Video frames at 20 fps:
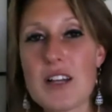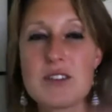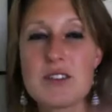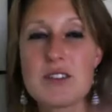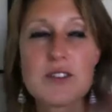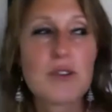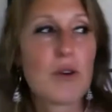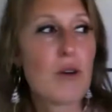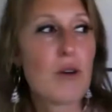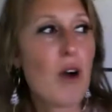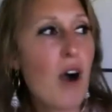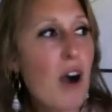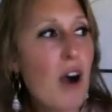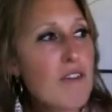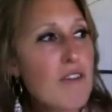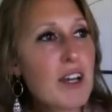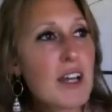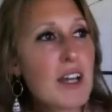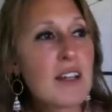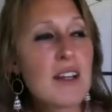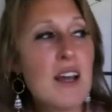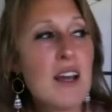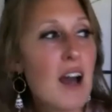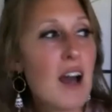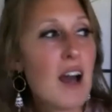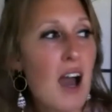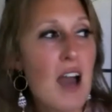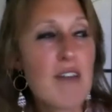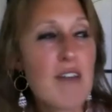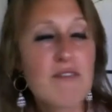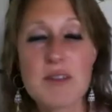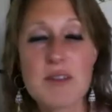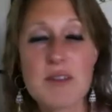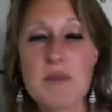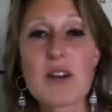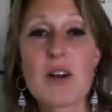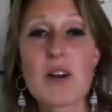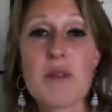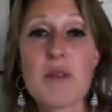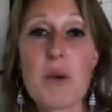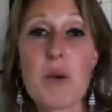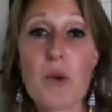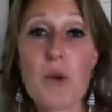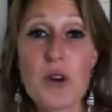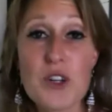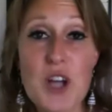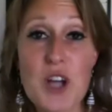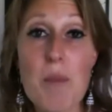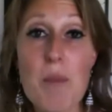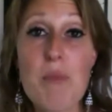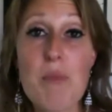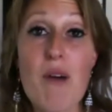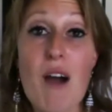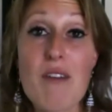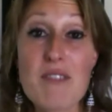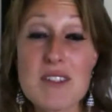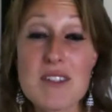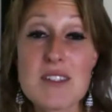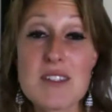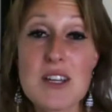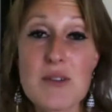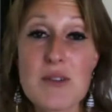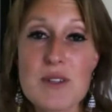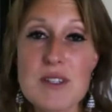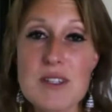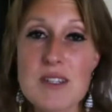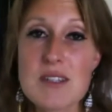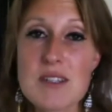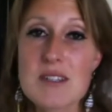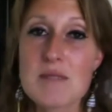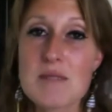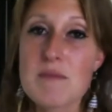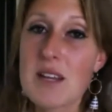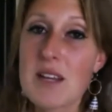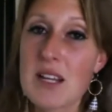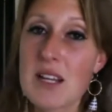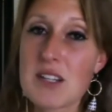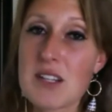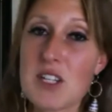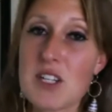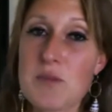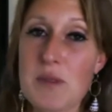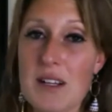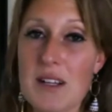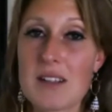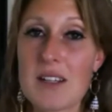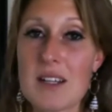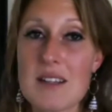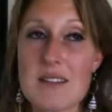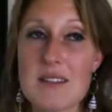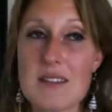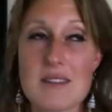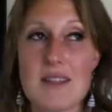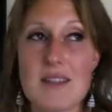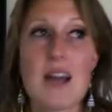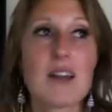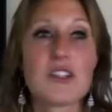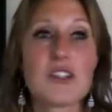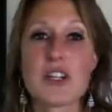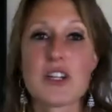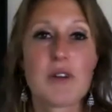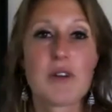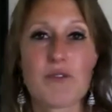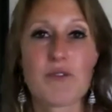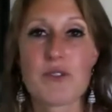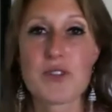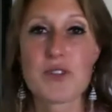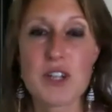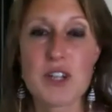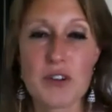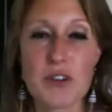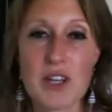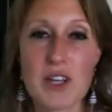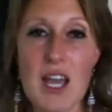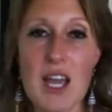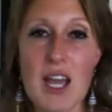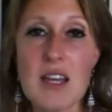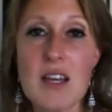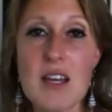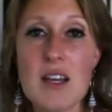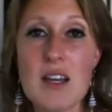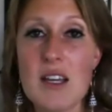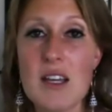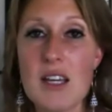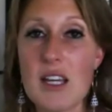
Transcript: So offline, I have something called my workshop profit secret system that I teach my clients is how to generate your first 100K